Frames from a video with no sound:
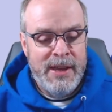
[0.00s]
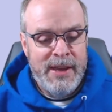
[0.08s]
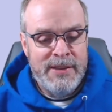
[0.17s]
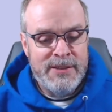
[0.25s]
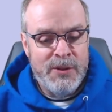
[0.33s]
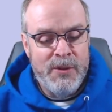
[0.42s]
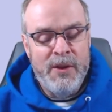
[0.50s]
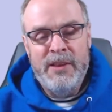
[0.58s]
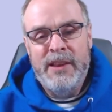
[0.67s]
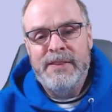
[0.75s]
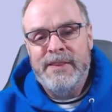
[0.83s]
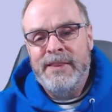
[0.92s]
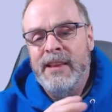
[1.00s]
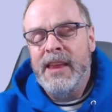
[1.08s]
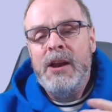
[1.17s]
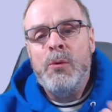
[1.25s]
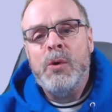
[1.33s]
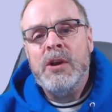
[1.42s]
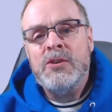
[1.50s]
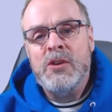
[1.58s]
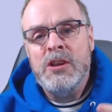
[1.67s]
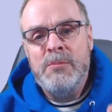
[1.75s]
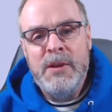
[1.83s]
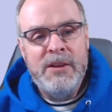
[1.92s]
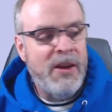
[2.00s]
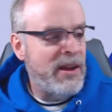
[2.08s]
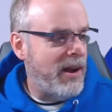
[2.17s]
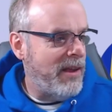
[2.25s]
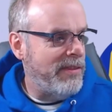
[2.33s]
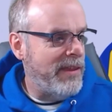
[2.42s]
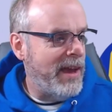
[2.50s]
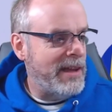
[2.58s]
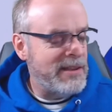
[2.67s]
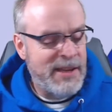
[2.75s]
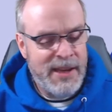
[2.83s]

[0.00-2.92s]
So a lot of work is going to be done on that.